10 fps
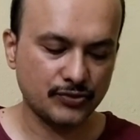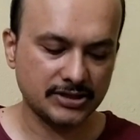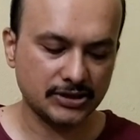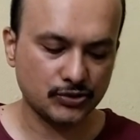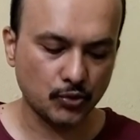And
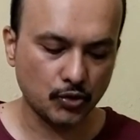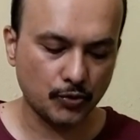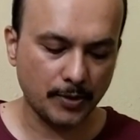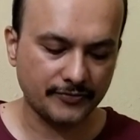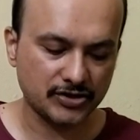this was the
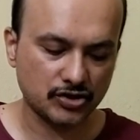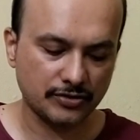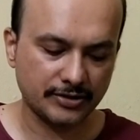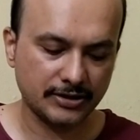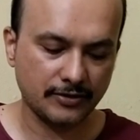schoolroom of
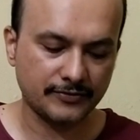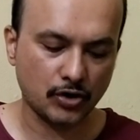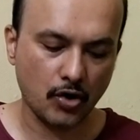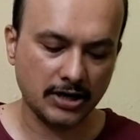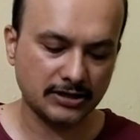the
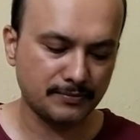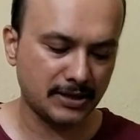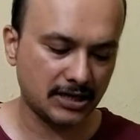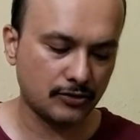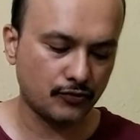children of the
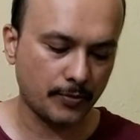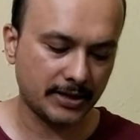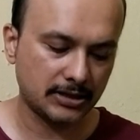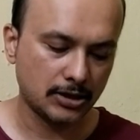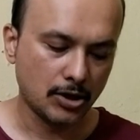rocket men
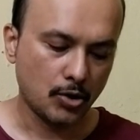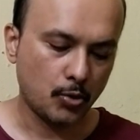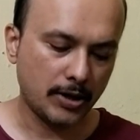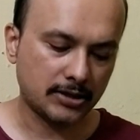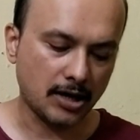and
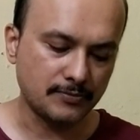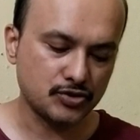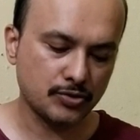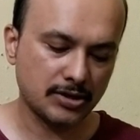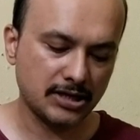women who had
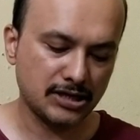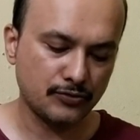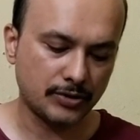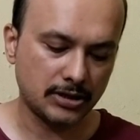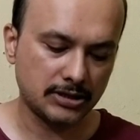come to a
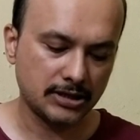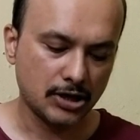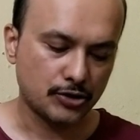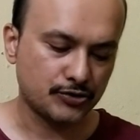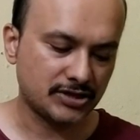raining
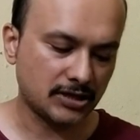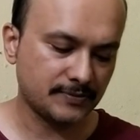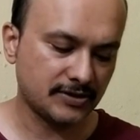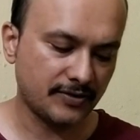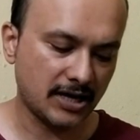world to
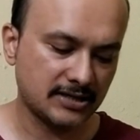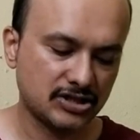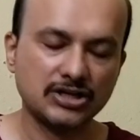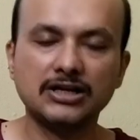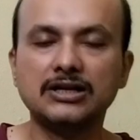set up
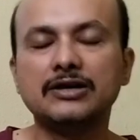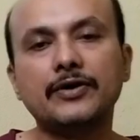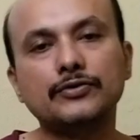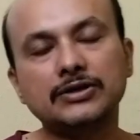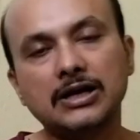civilization
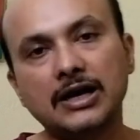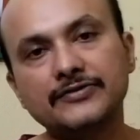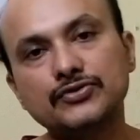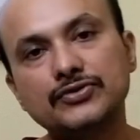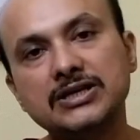and live out
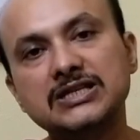their lives.